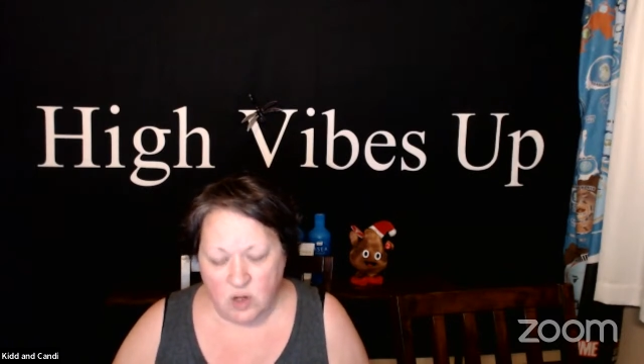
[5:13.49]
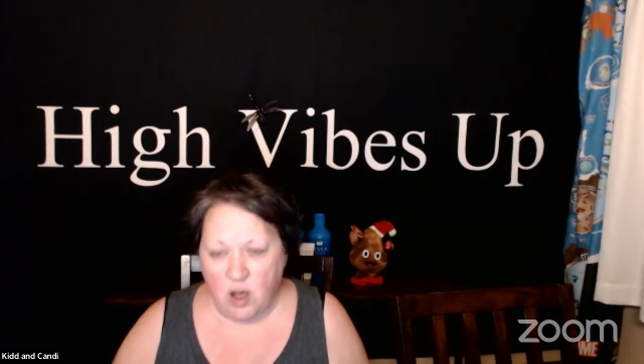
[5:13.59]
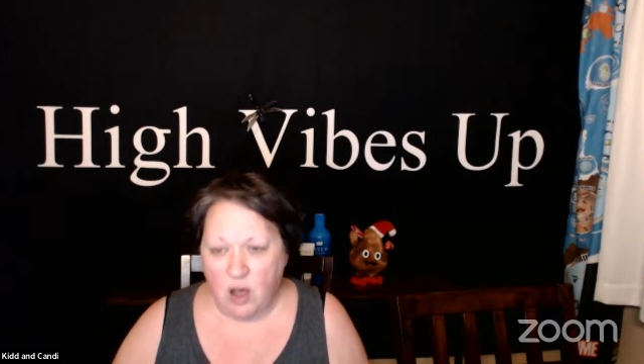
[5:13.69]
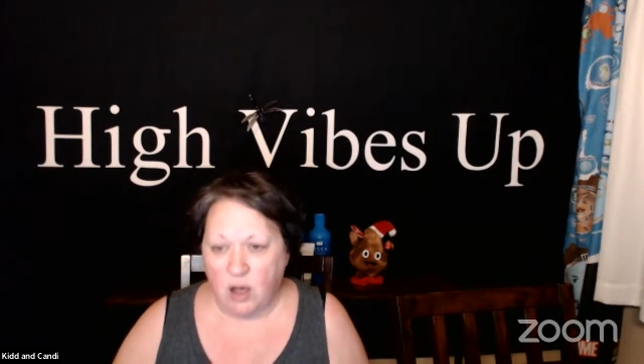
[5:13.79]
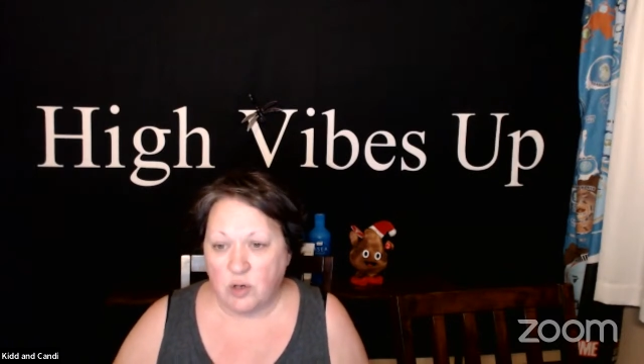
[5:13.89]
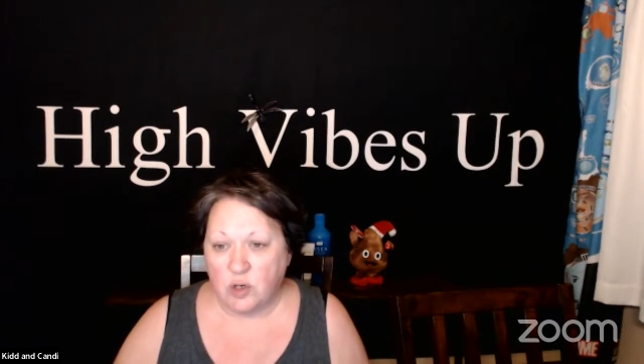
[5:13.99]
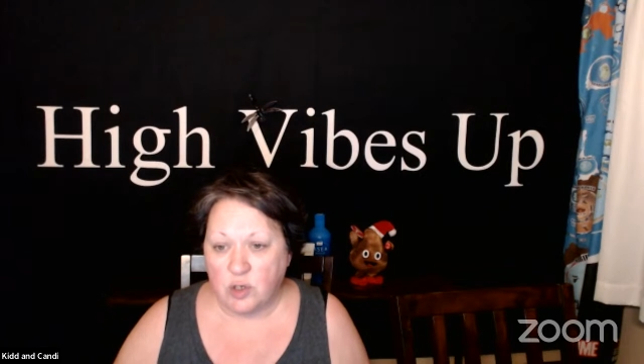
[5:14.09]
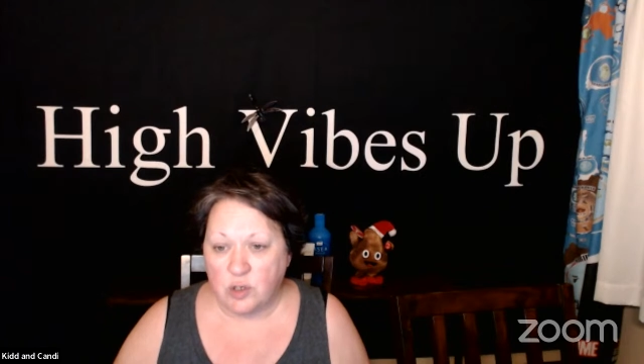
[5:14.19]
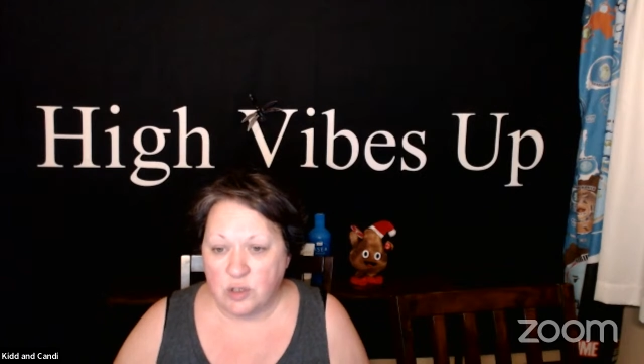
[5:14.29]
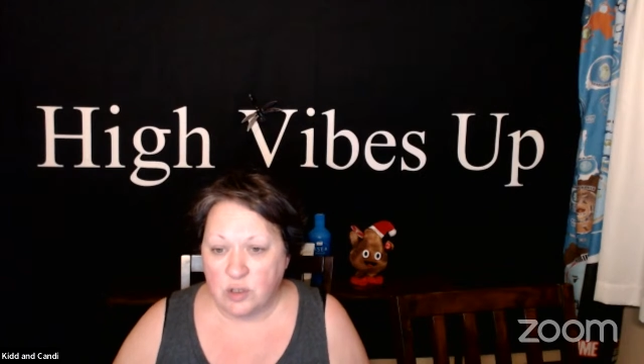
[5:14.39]

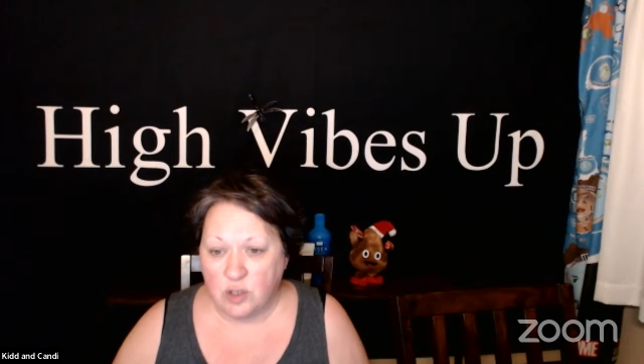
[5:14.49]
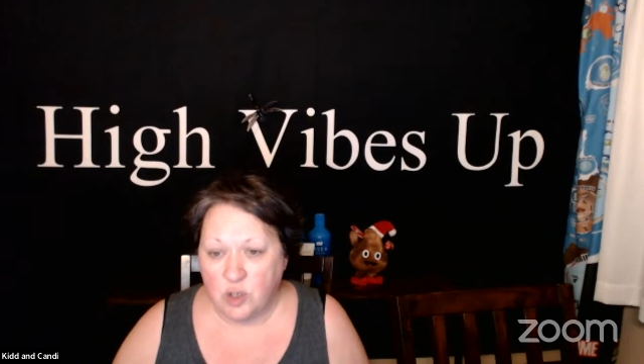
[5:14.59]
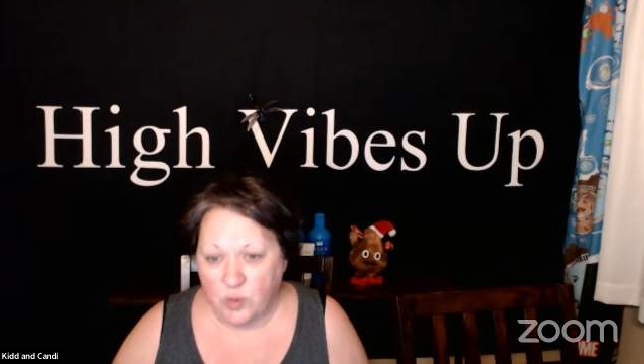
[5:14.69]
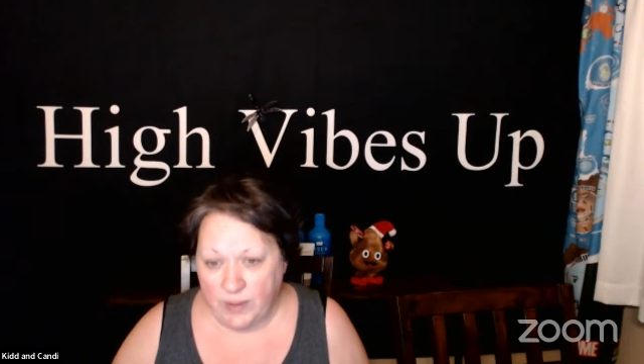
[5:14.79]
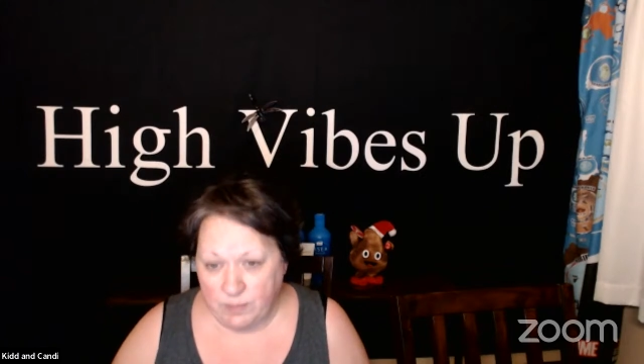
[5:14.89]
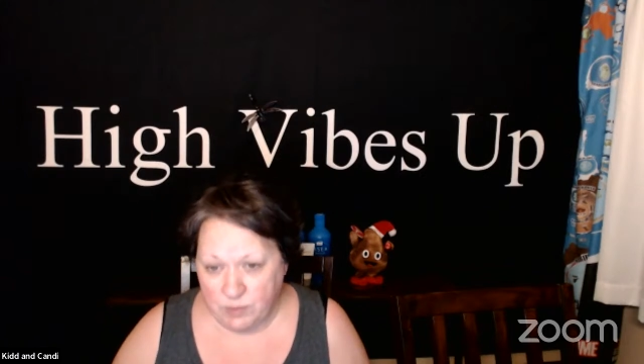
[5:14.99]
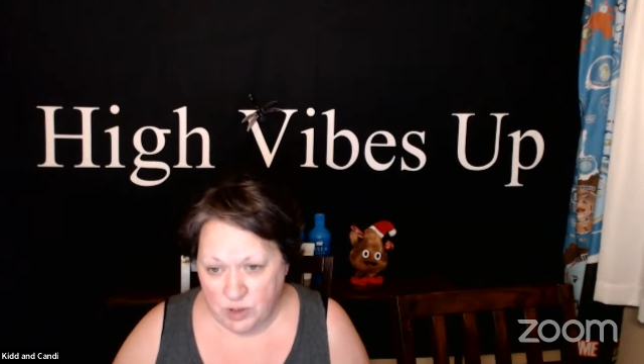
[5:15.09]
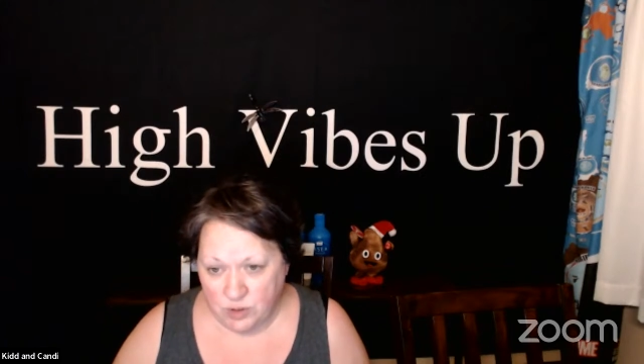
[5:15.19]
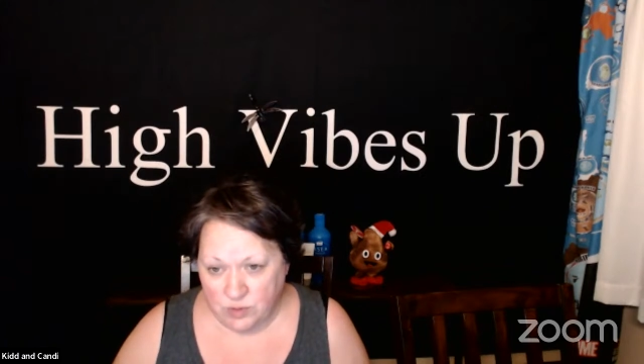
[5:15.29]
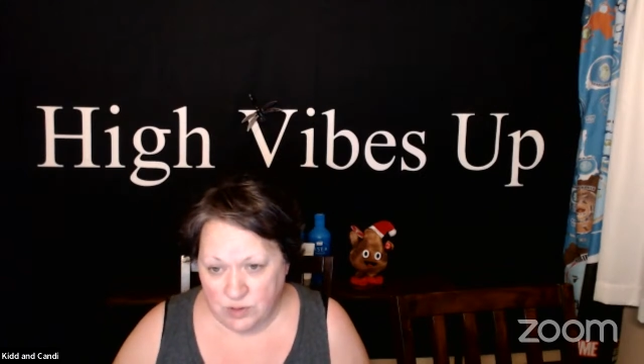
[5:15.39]
Concord grape
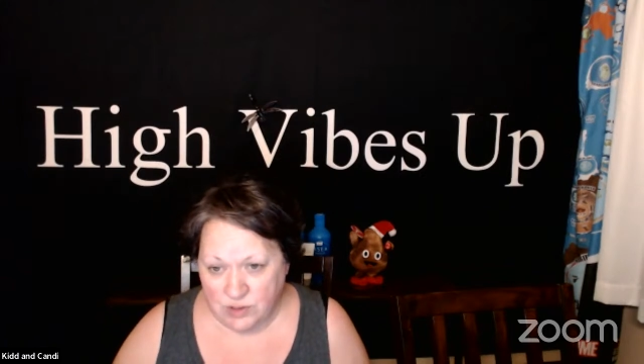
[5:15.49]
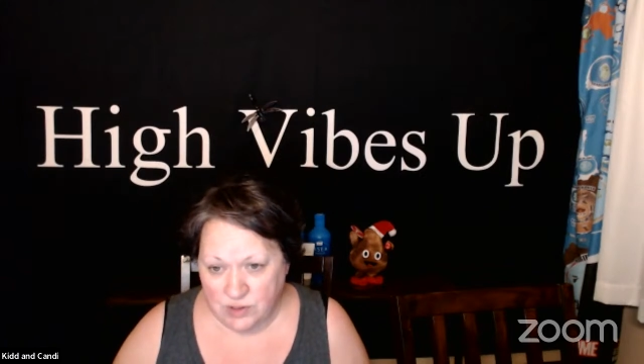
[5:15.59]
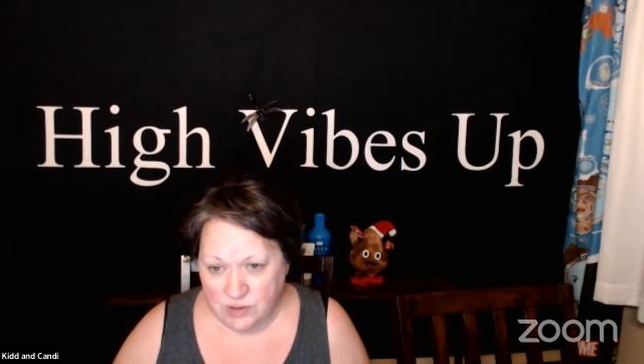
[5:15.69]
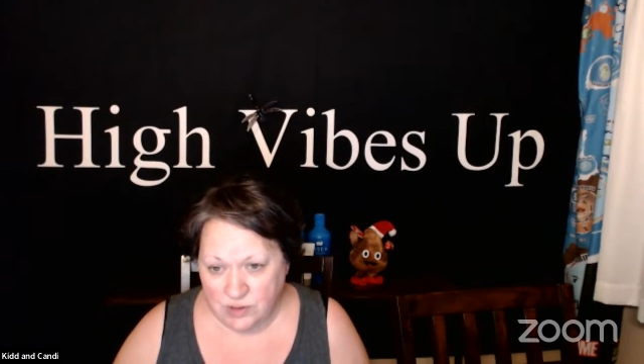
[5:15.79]
juice.